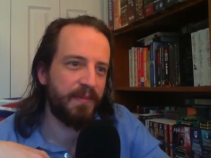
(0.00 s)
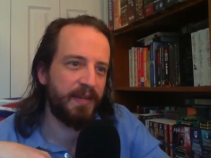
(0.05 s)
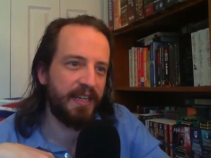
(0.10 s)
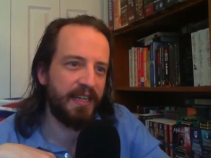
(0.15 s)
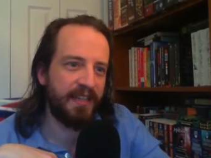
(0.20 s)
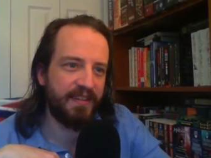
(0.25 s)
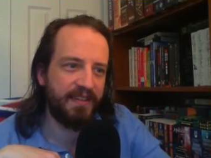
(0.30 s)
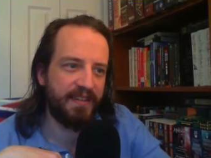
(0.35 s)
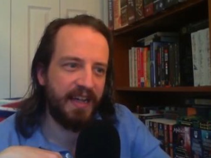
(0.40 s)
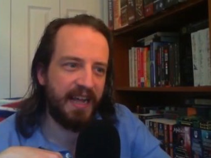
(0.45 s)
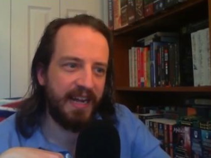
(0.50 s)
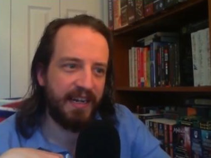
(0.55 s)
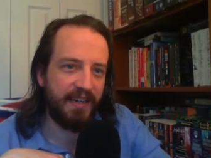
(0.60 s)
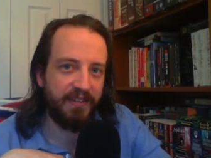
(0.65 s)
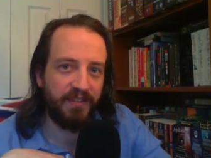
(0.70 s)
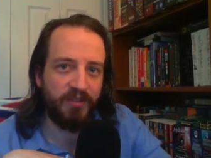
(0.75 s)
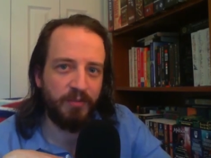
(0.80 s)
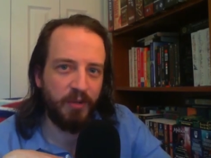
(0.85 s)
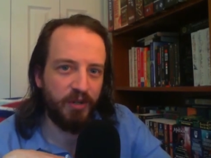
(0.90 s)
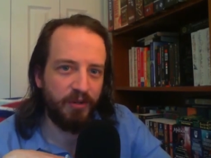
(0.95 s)
inside a
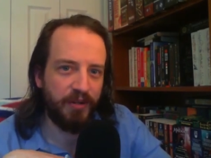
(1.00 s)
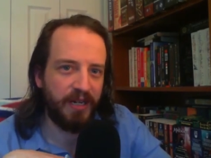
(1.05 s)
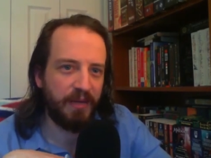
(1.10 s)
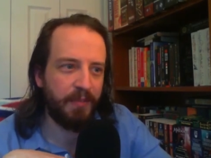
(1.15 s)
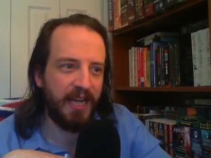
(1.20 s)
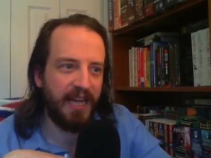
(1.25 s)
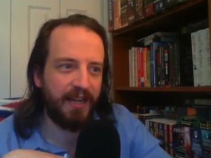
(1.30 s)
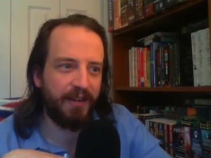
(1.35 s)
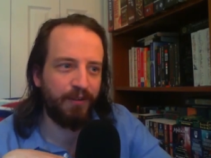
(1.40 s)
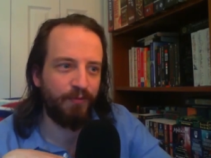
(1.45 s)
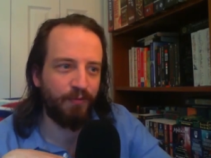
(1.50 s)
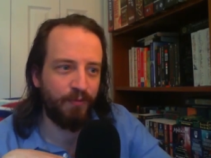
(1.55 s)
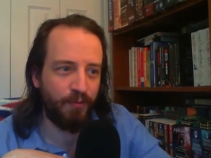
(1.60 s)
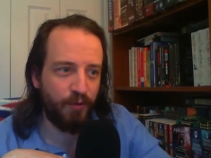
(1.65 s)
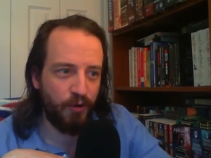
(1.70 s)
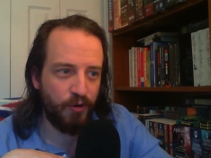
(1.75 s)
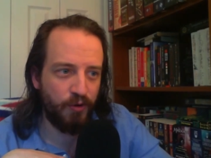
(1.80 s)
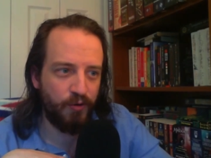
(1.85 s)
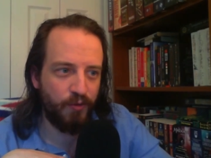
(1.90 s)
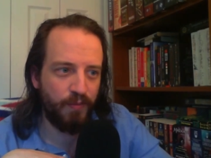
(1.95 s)
smoky back
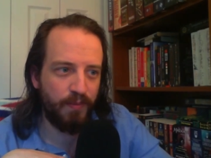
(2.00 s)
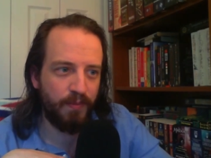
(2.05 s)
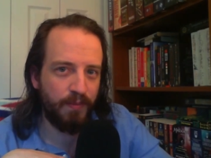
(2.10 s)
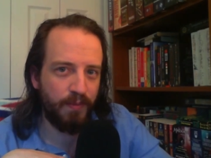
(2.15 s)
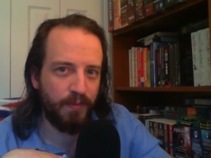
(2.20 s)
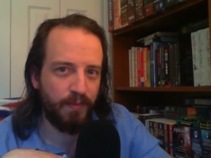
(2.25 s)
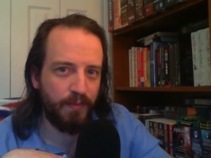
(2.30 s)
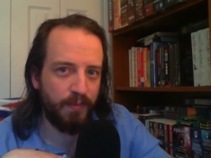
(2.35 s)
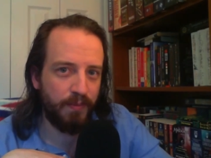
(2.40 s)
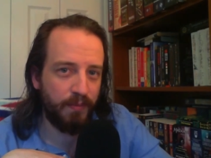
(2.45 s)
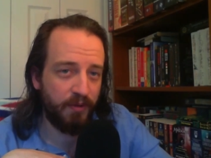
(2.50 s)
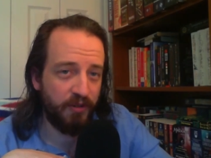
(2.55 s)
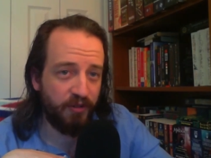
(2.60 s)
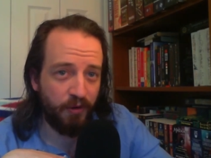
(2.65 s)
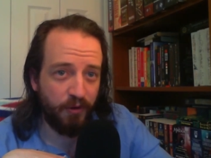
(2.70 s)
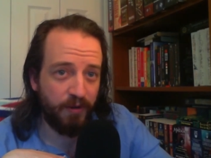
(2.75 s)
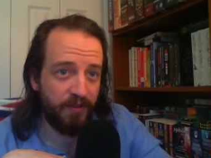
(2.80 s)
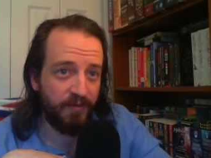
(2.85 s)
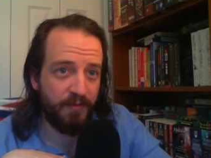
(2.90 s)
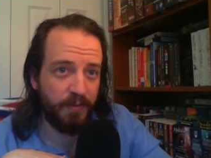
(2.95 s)
room
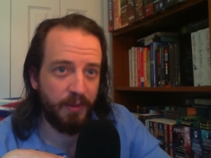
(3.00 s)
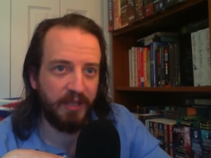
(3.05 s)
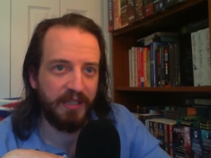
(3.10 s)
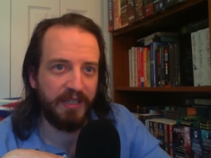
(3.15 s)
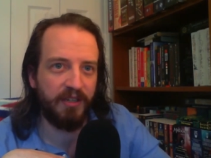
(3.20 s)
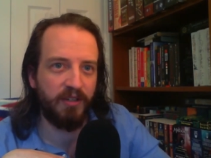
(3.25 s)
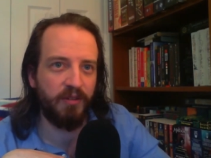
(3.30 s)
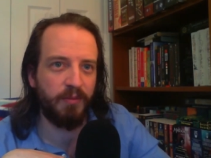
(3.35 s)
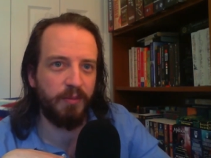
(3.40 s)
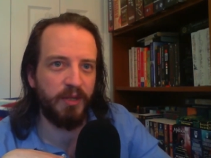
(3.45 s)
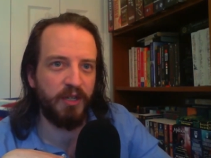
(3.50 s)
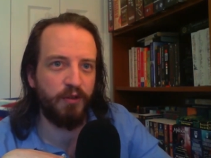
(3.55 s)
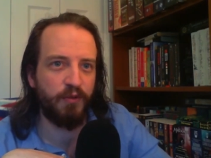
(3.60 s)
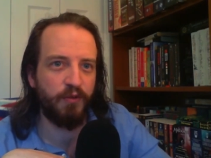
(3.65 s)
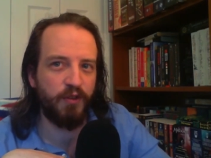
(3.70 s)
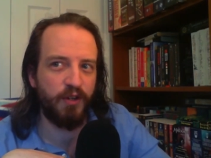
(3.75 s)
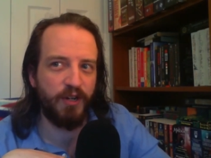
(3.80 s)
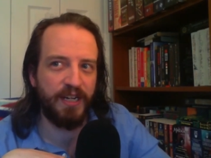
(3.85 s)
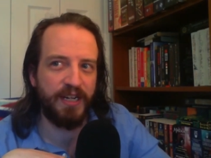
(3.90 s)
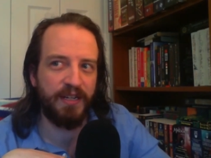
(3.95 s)
sort of political
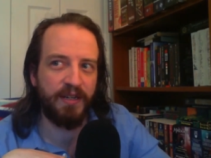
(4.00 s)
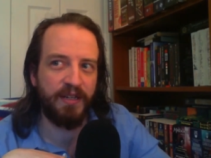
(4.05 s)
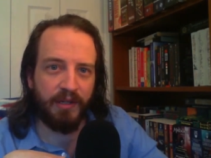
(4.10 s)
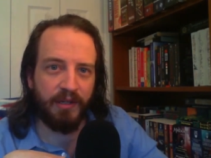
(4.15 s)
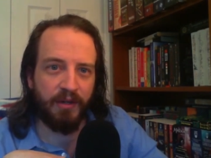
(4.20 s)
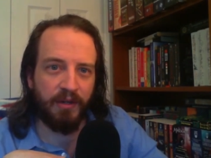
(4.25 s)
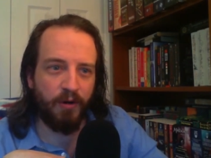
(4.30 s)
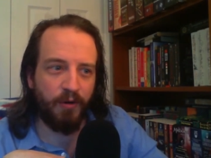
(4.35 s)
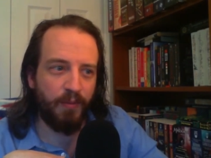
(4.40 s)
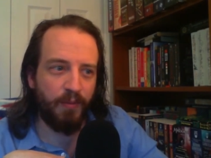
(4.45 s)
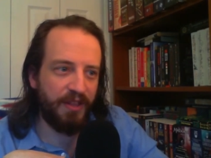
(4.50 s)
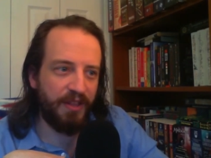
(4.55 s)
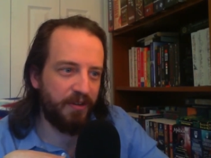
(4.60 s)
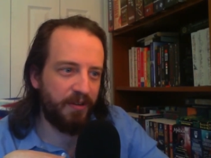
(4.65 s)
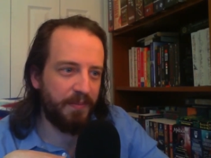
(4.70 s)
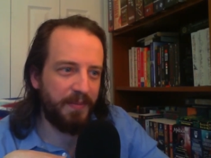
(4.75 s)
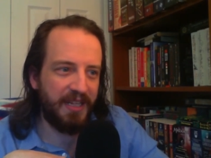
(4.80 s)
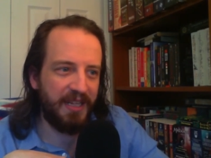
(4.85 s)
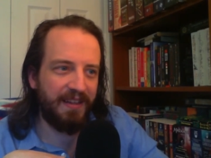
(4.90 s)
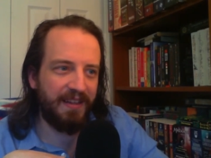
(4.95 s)
maneuvering or whether
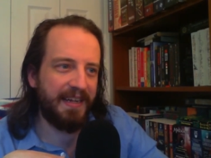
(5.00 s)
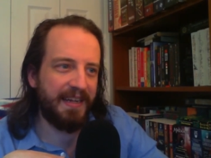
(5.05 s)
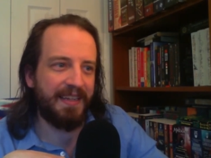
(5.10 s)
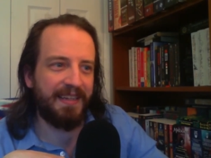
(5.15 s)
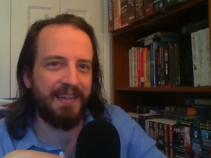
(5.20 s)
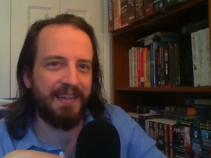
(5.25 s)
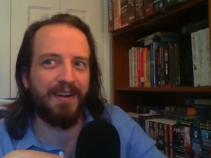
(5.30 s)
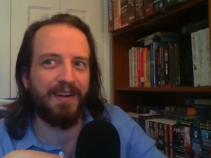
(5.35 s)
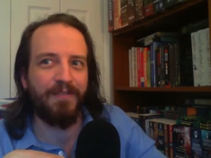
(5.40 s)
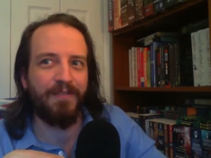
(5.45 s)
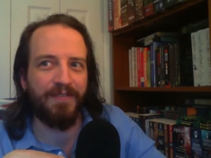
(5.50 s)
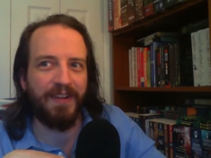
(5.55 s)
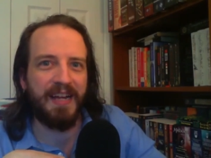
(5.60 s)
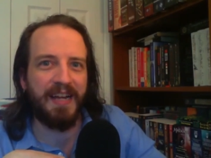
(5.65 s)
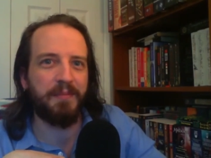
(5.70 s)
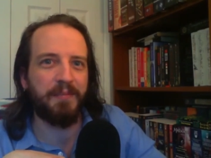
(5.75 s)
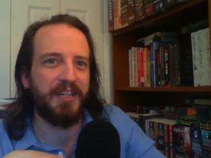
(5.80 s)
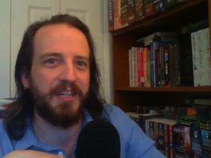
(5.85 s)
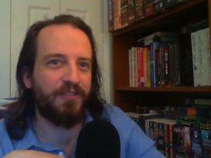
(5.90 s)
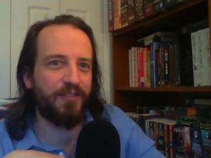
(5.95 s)
it be like, you know,
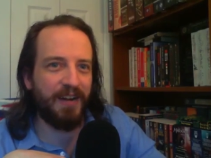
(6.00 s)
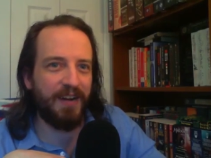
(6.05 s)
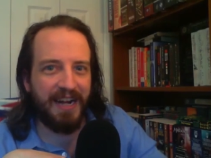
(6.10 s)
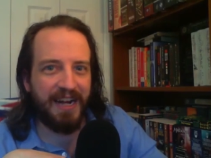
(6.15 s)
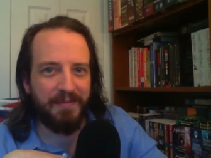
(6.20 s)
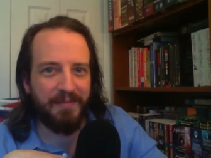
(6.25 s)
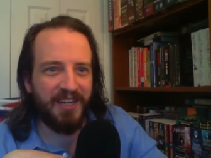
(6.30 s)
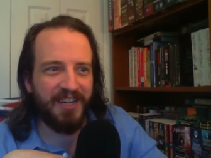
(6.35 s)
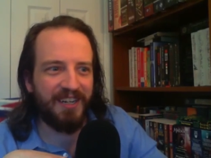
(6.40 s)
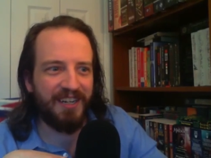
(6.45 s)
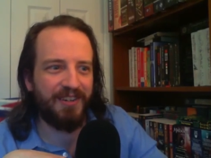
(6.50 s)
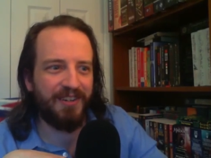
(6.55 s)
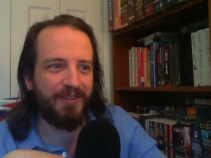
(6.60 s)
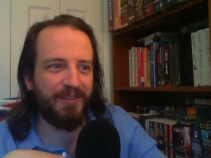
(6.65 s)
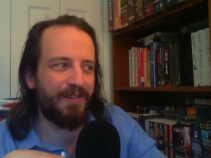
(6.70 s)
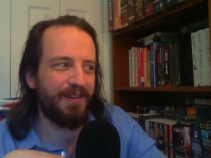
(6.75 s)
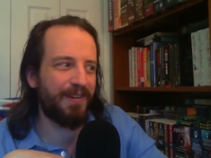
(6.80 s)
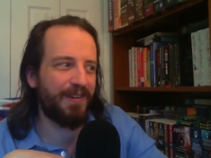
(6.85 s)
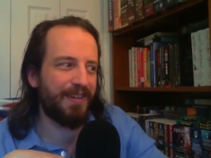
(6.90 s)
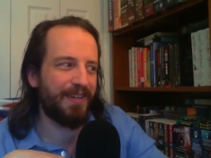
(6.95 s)
family drama
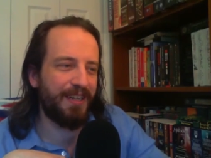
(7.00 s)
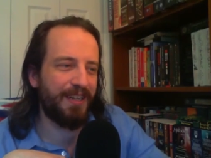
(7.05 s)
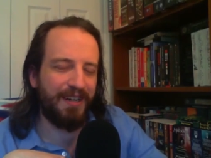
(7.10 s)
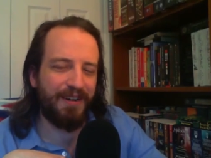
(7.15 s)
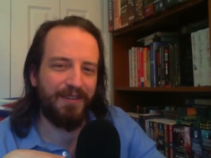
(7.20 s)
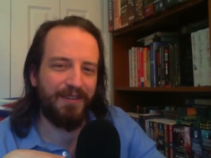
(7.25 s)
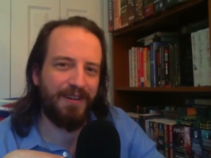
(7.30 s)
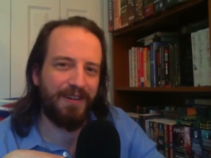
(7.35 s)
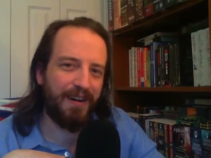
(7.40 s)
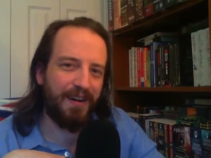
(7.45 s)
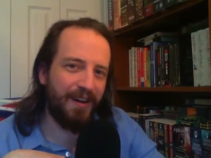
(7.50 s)
or, you know,